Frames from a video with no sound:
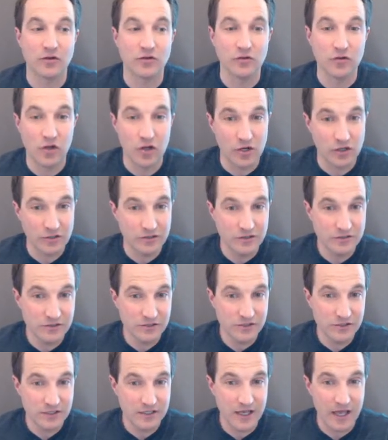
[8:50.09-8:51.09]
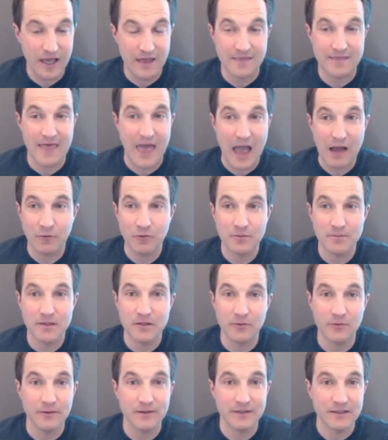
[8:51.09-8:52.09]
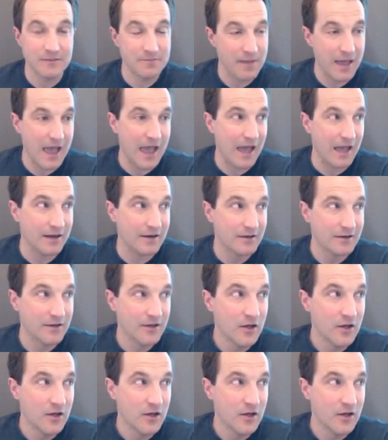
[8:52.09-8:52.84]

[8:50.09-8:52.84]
lungs, that would be really bad.